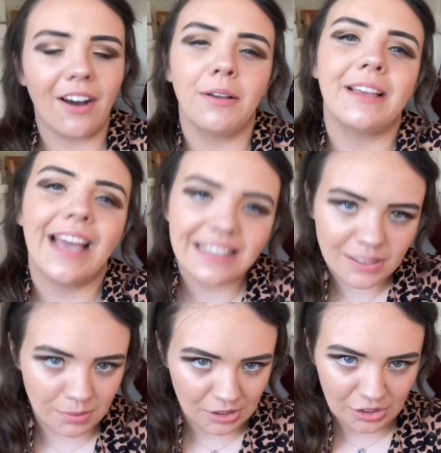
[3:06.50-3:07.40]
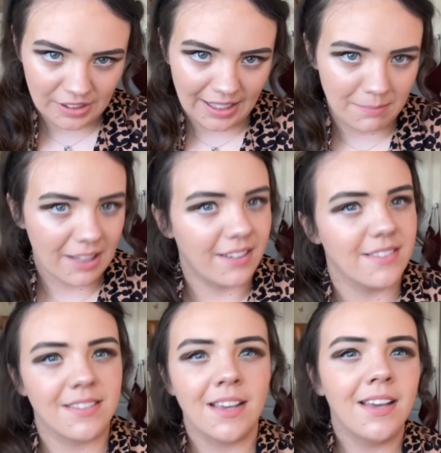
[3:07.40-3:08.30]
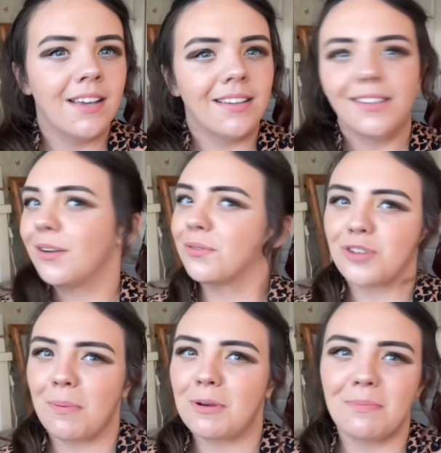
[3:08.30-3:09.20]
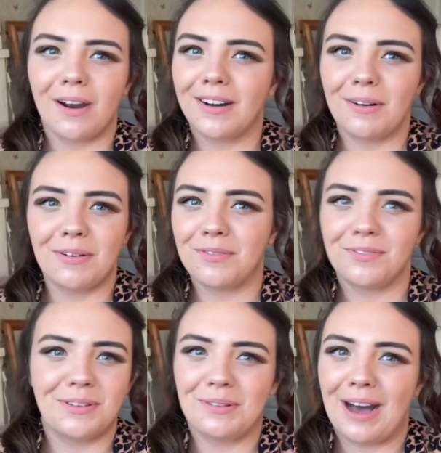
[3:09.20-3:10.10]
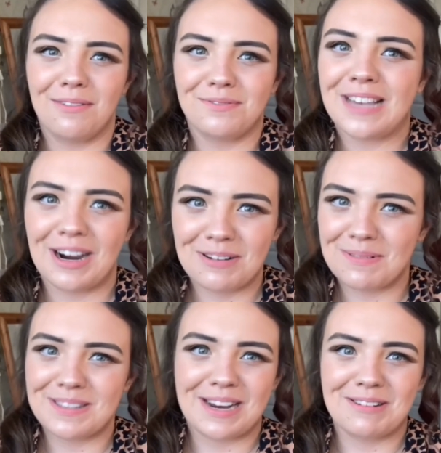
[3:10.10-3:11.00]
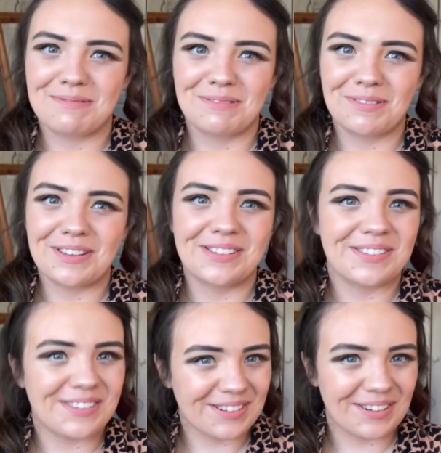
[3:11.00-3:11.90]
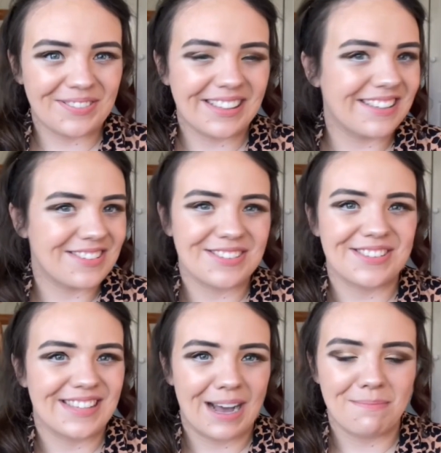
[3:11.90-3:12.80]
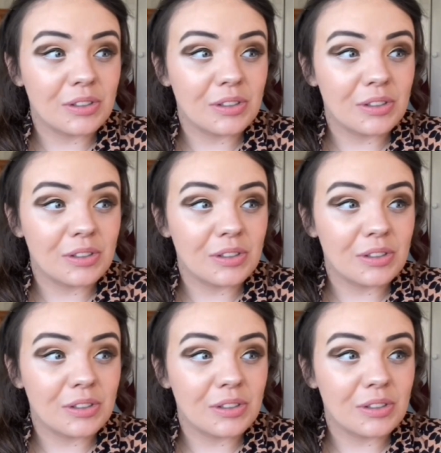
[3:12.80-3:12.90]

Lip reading: guess it was a good thing, because you don't drop an embargo if you have terrible, terrible reviews. Do you know what I mean? It just doesn't happen.